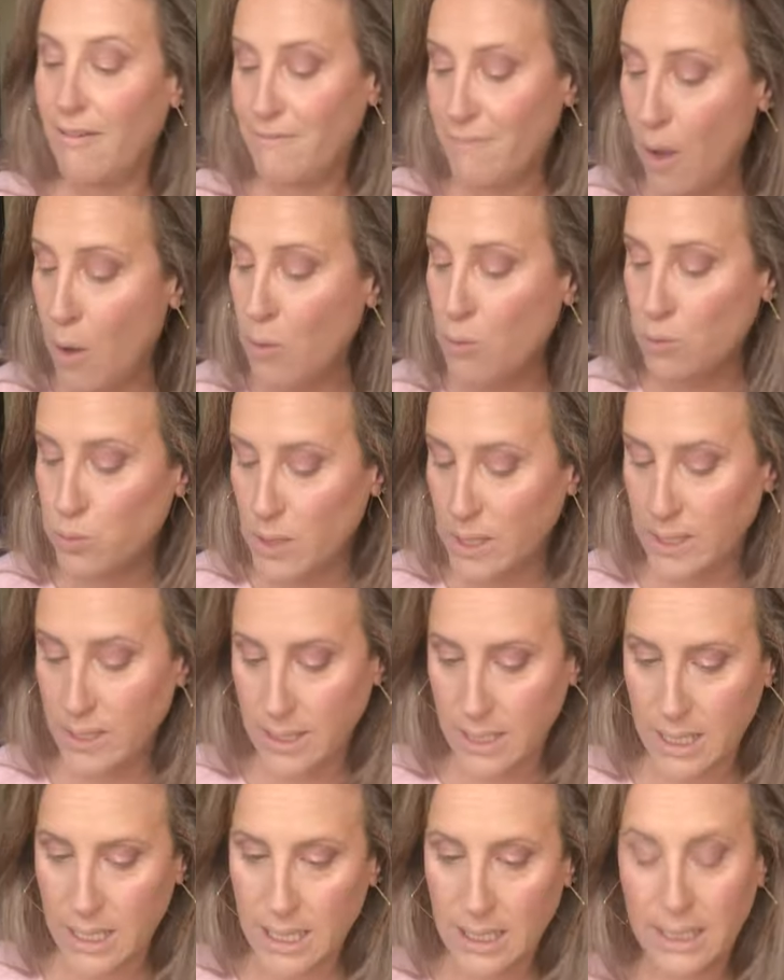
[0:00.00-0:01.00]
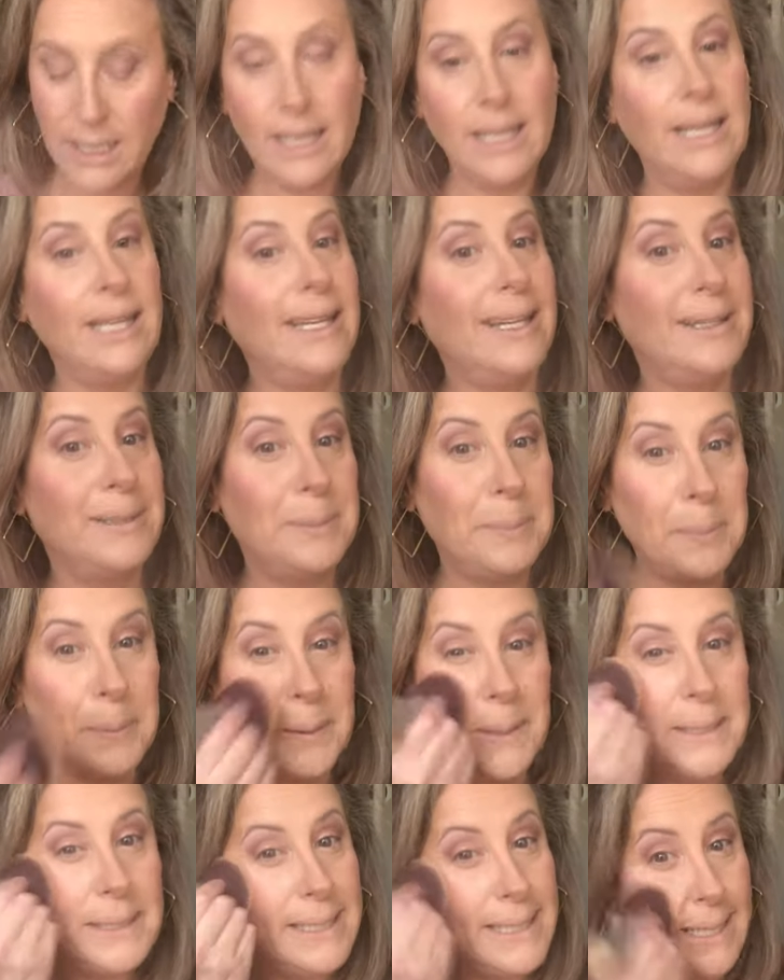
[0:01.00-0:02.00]
For real, it is
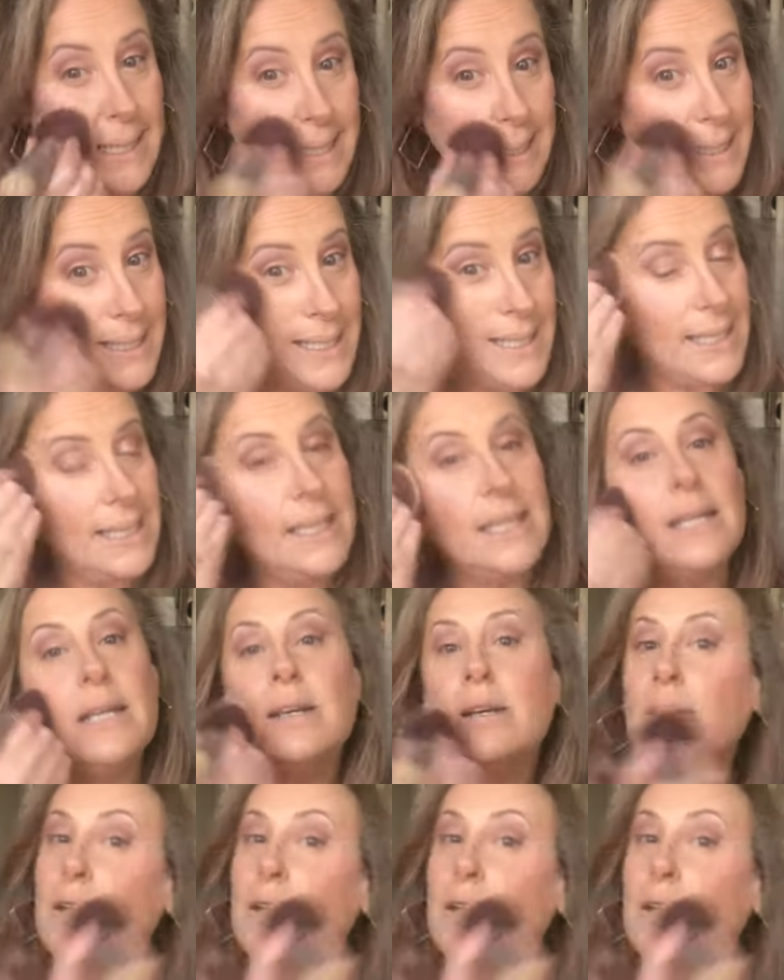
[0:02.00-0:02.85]
pretty.